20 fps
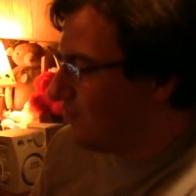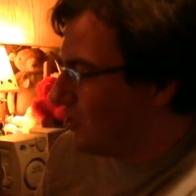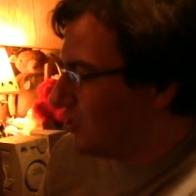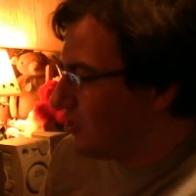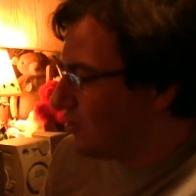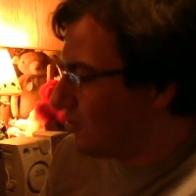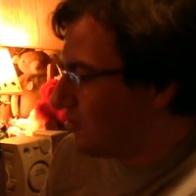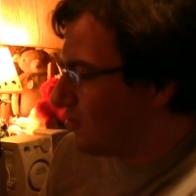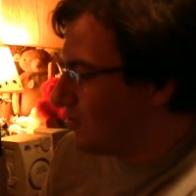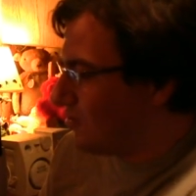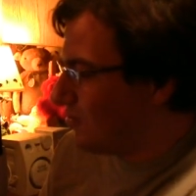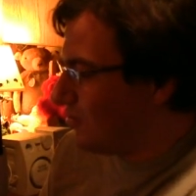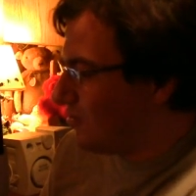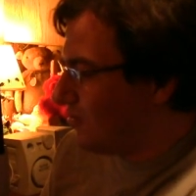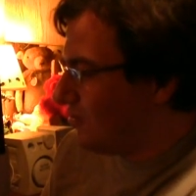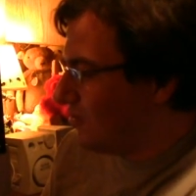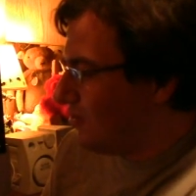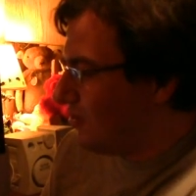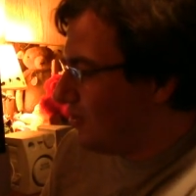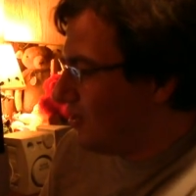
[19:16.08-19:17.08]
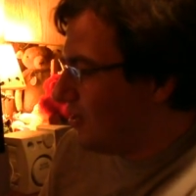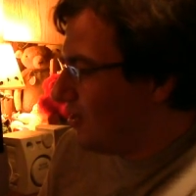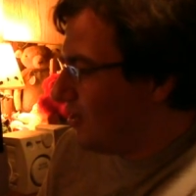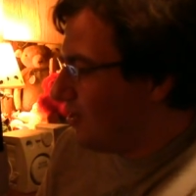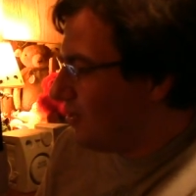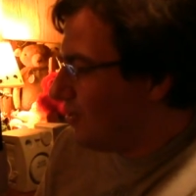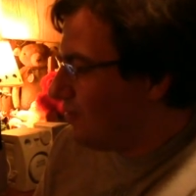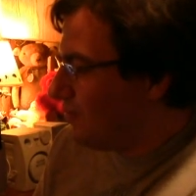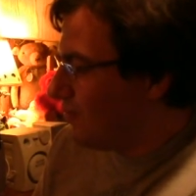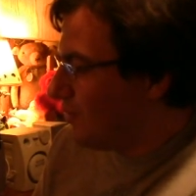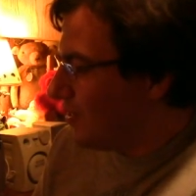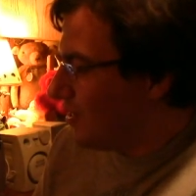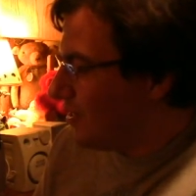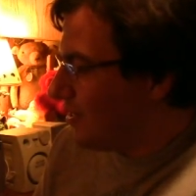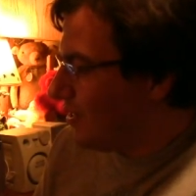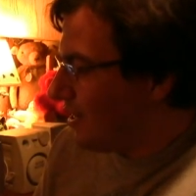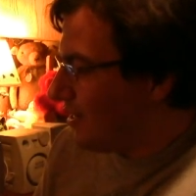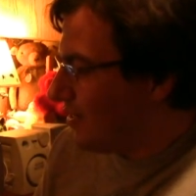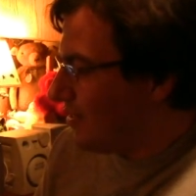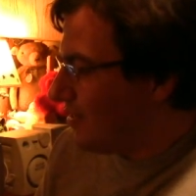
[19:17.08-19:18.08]
visual tool, but
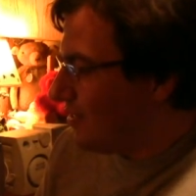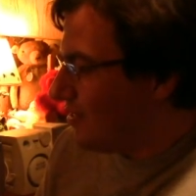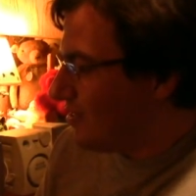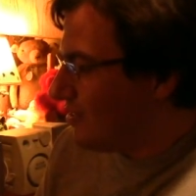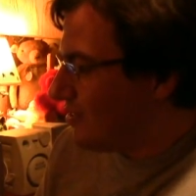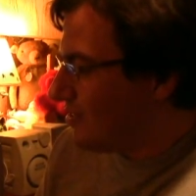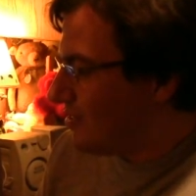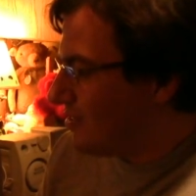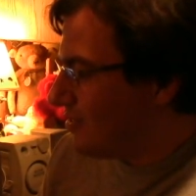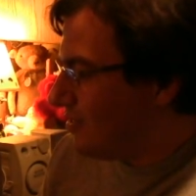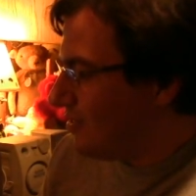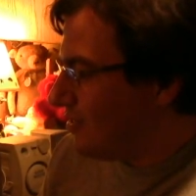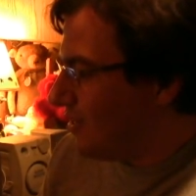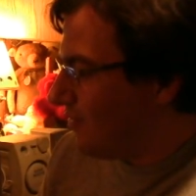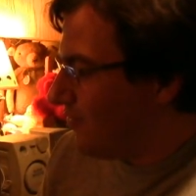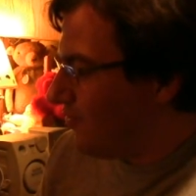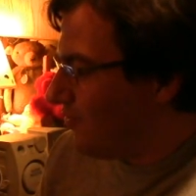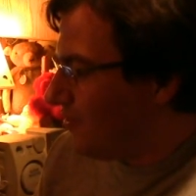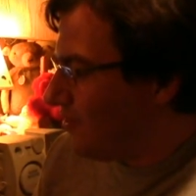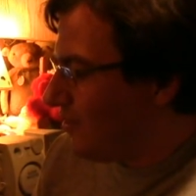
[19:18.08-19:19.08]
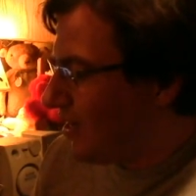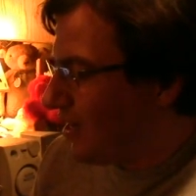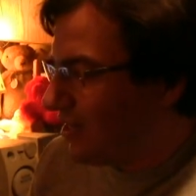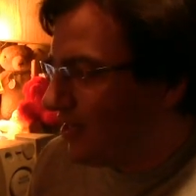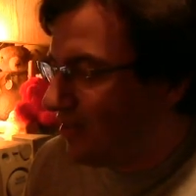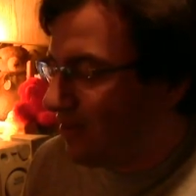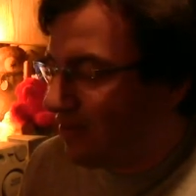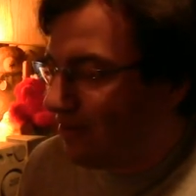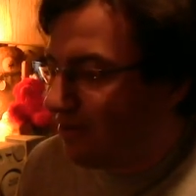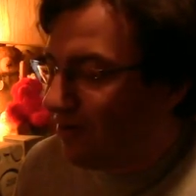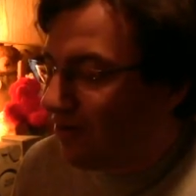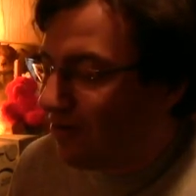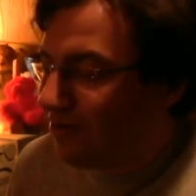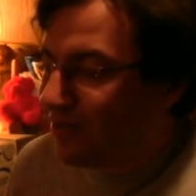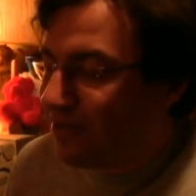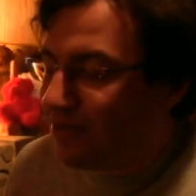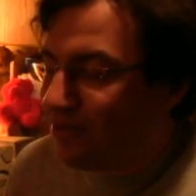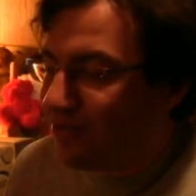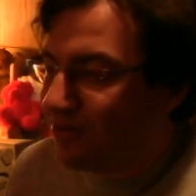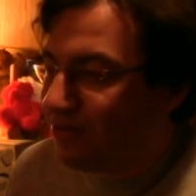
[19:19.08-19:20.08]
again, it's definitely not the
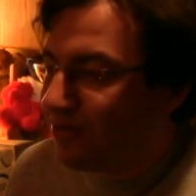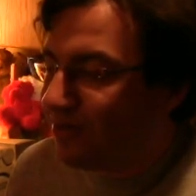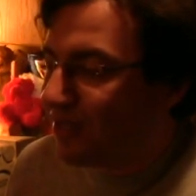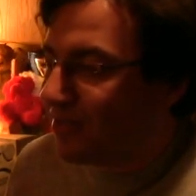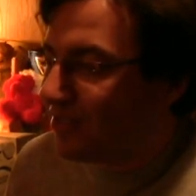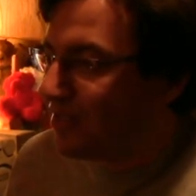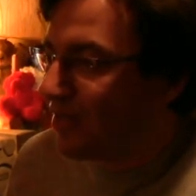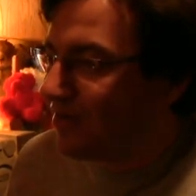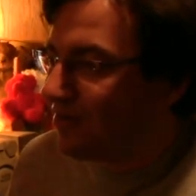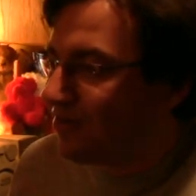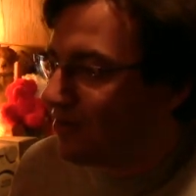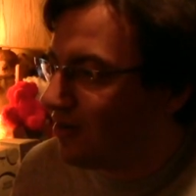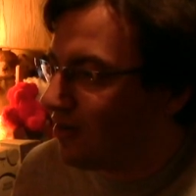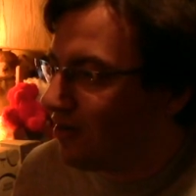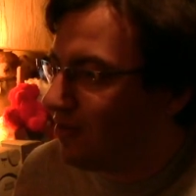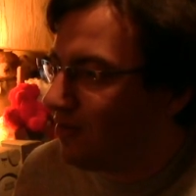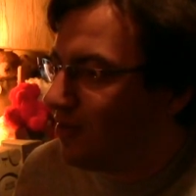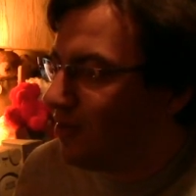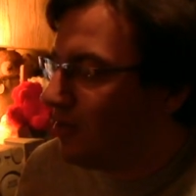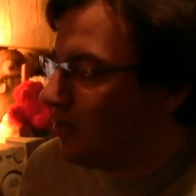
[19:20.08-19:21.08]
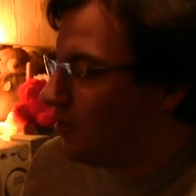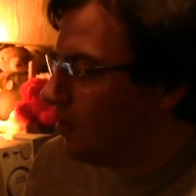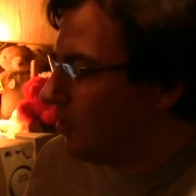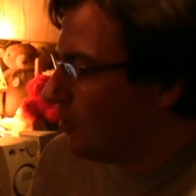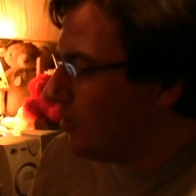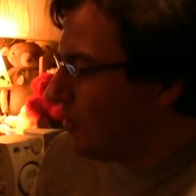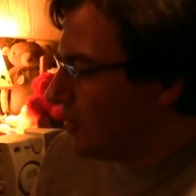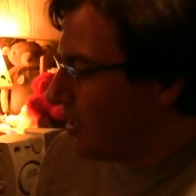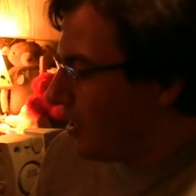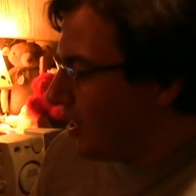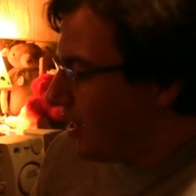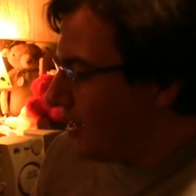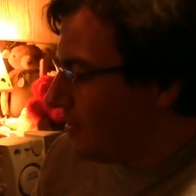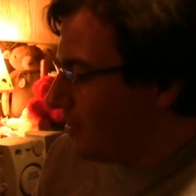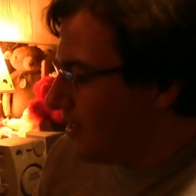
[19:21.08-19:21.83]
only tool that's out there. I mean, I